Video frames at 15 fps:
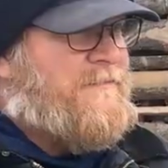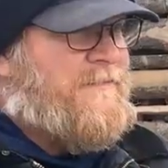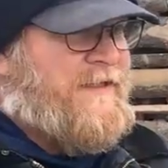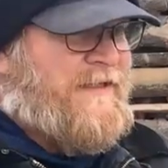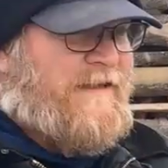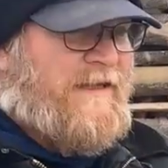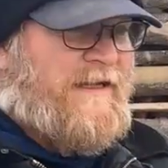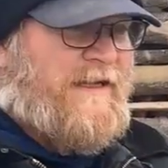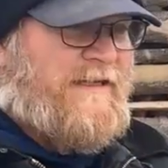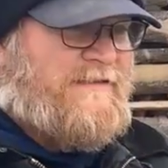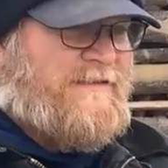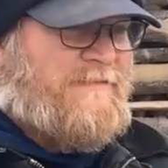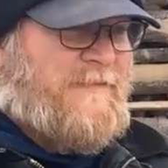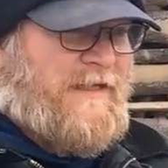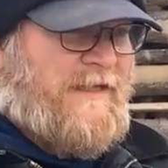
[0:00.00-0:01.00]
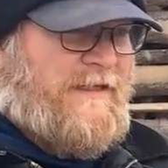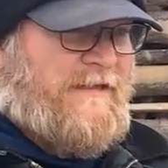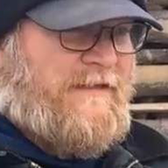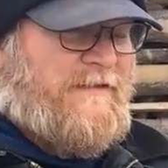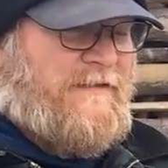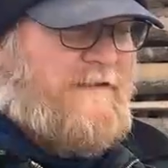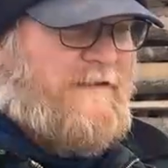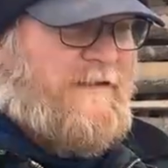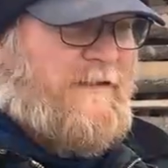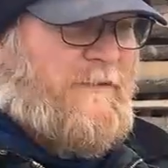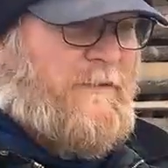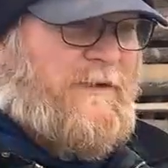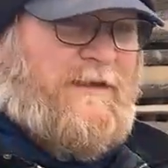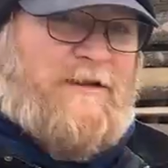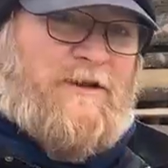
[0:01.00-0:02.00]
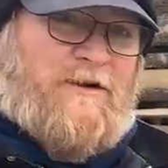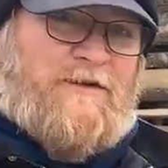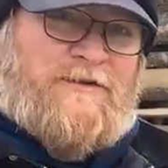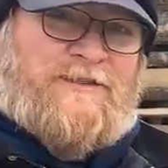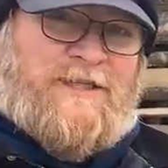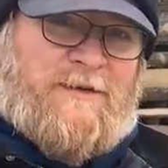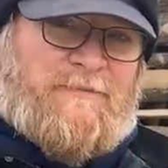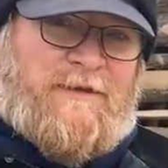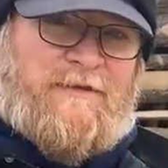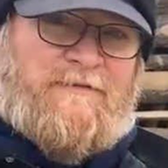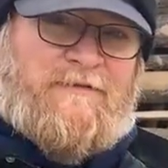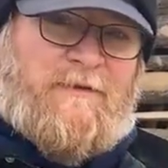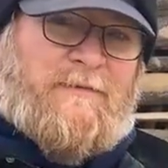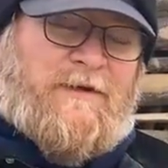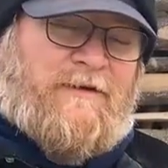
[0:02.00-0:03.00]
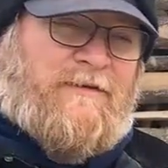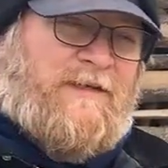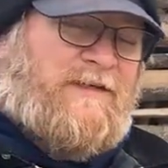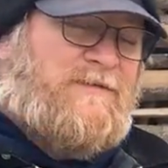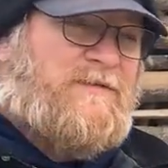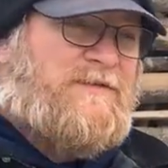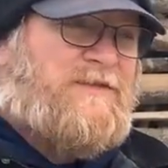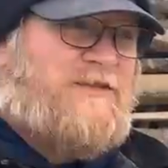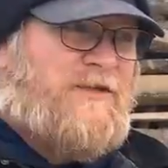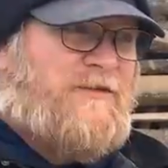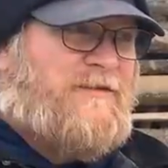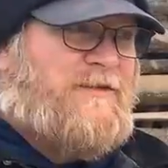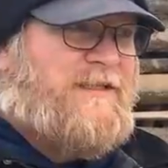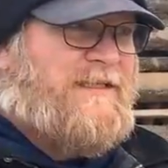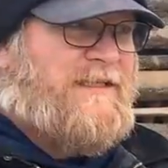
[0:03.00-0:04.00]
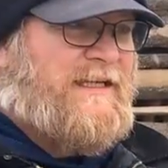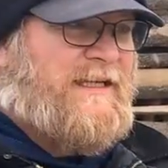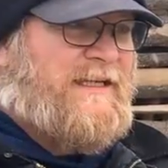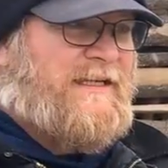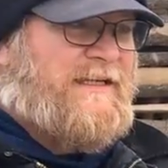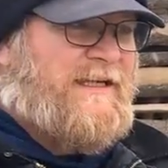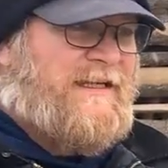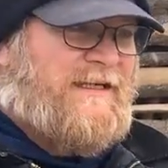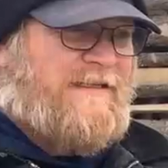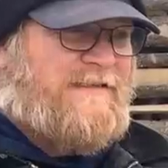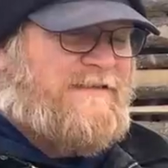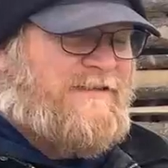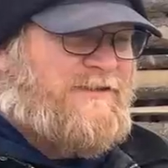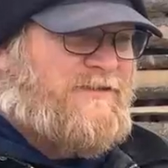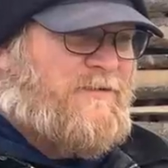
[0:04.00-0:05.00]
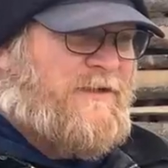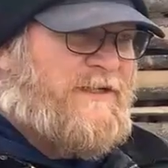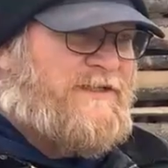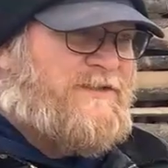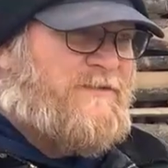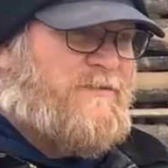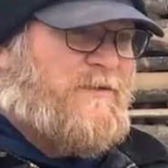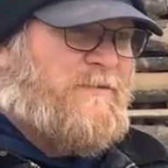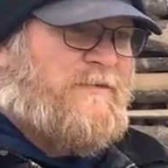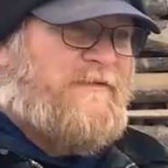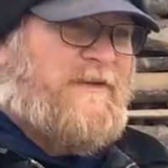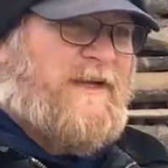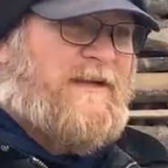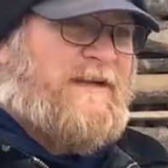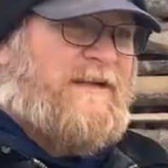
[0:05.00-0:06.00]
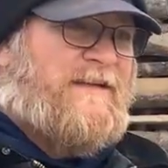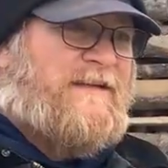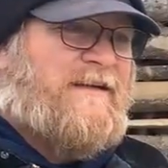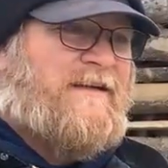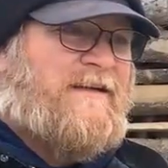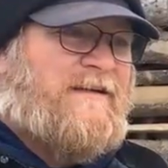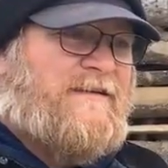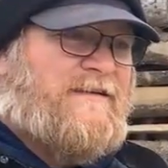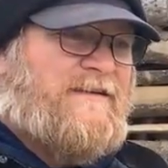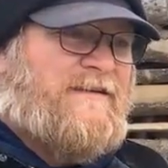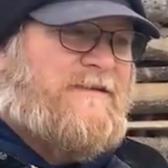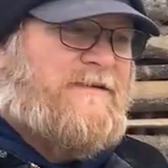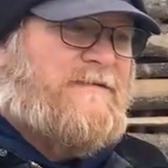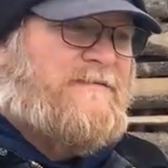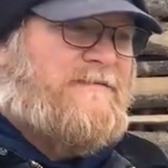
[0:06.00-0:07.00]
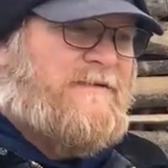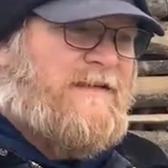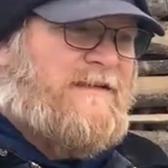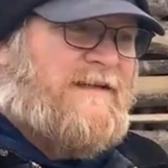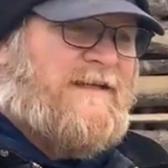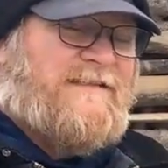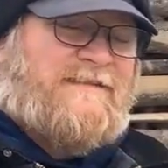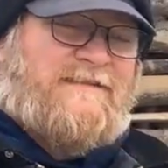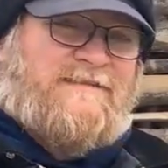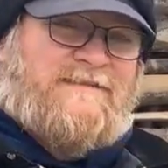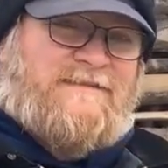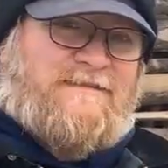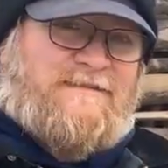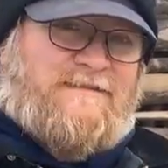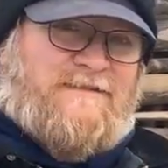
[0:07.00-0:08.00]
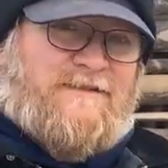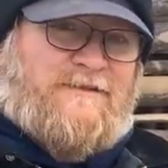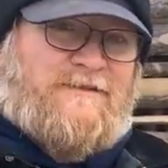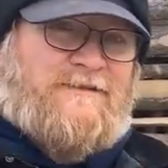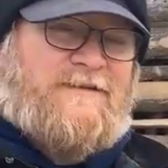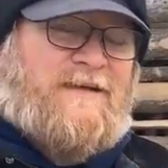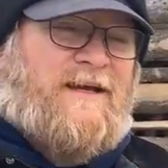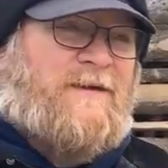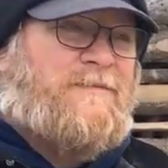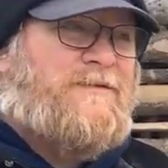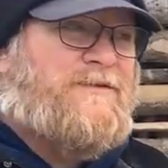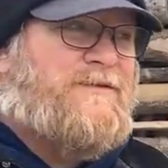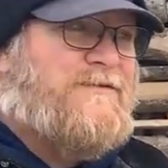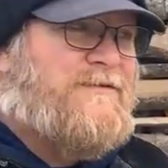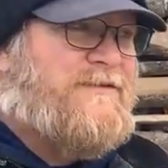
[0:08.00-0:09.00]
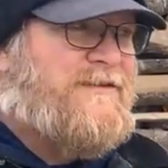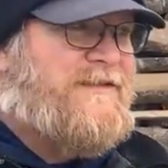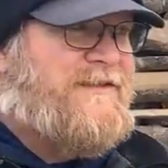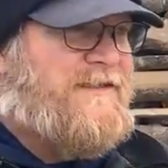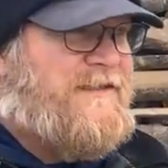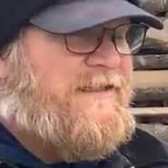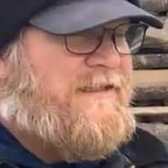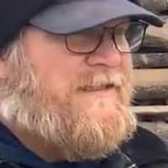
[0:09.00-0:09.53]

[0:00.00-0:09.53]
Be that as it may, we learned something from here. This was certainly a situation where we've got a you know, a lessons learned opportunity.